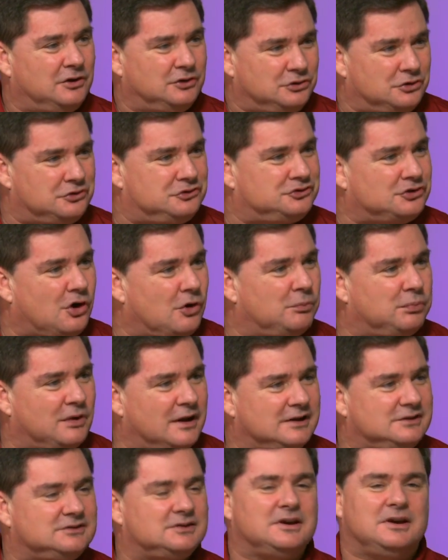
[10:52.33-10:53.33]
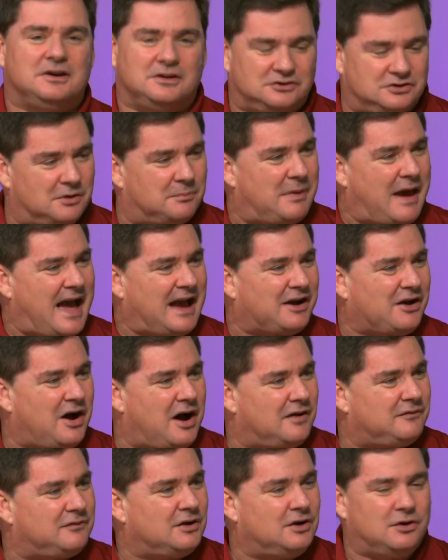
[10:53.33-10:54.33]
You show blitz, you back
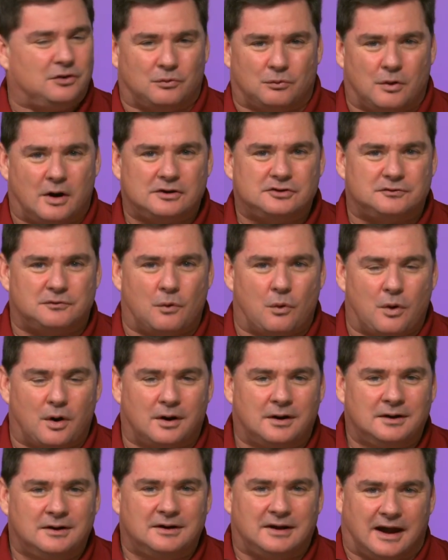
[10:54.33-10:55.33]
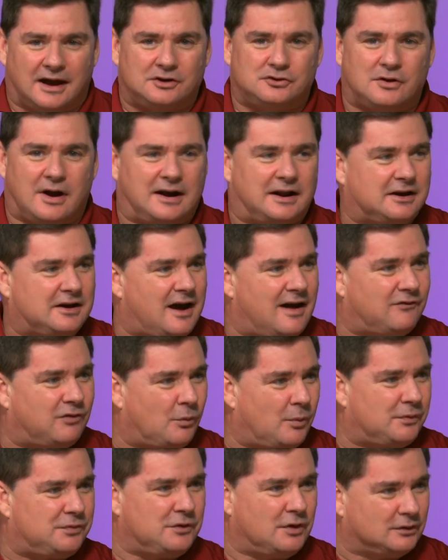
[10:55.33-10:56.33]
off, rush 4, and try to cover
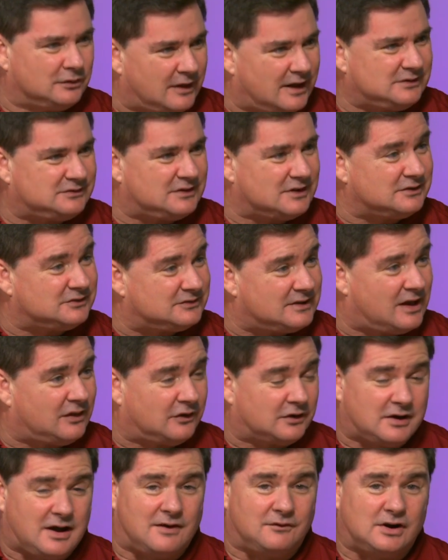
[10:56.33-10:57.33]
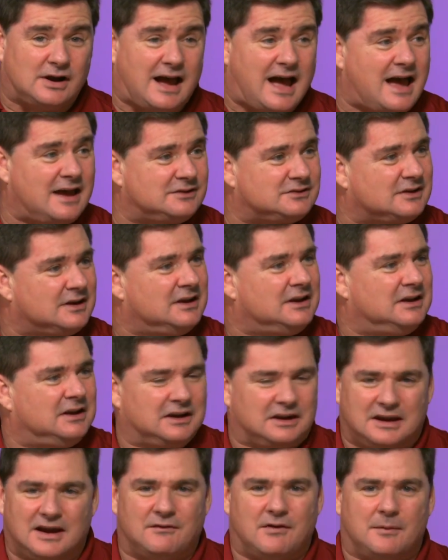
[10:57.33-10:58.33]
with your less than stellar cover guys.
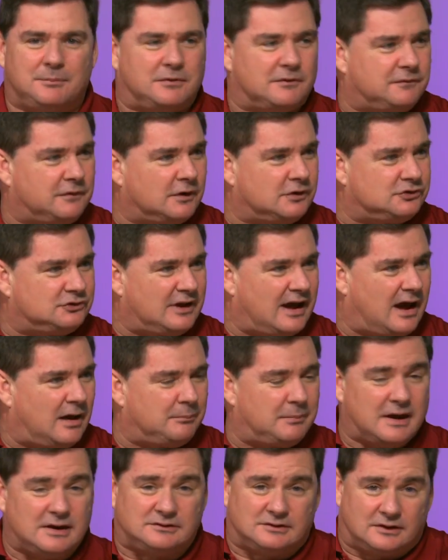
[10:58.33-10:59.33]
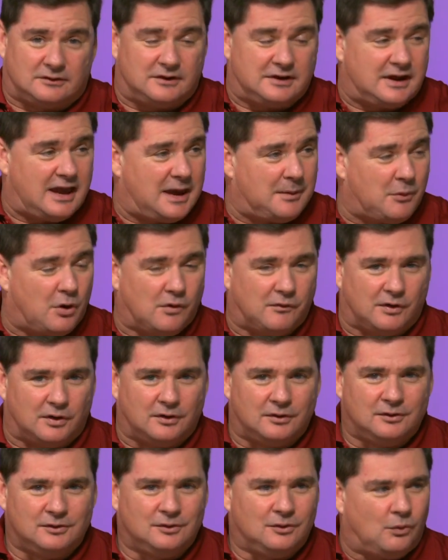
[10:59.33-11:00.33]
Give up the first down, basically game over.
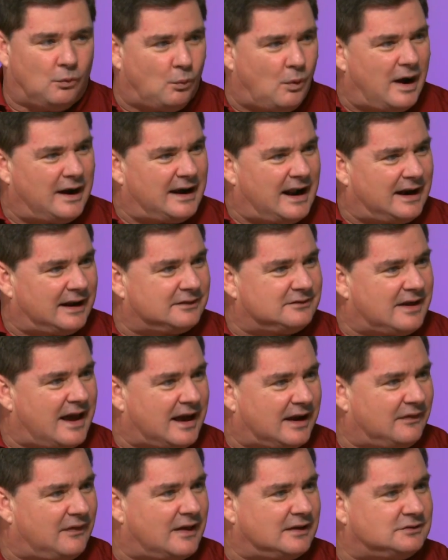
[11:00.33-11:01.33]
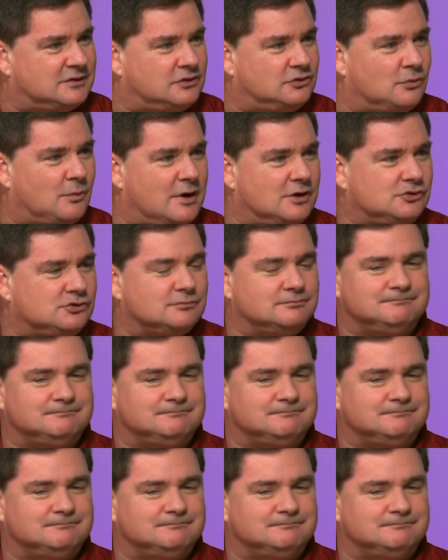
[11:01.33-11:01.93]
Why not attack in that situation?